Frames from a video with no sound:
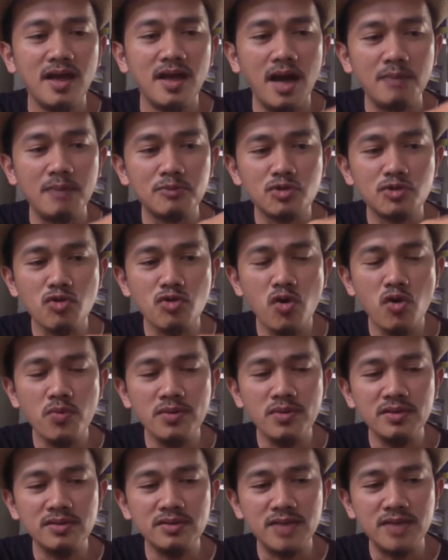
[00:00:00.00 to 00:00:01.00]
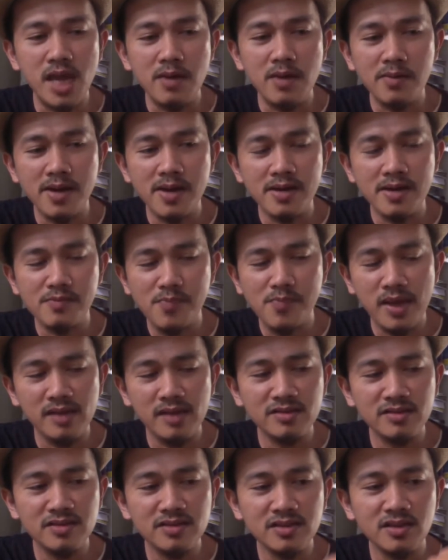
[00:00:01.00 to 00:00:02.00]
I'm drawing direct
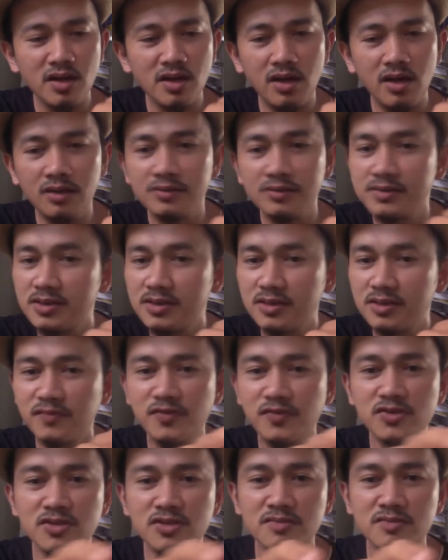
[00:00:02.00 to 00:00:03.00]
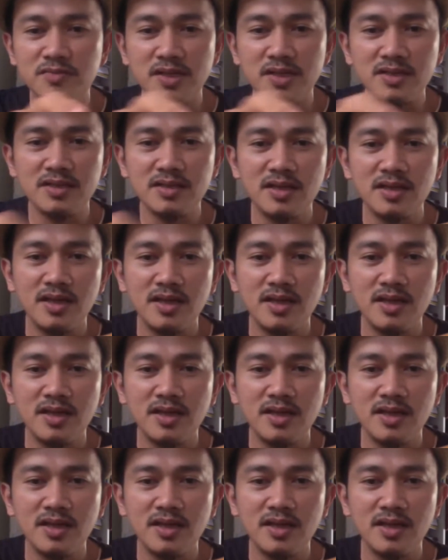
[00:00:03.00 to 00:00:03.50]
painting on this fishing bait.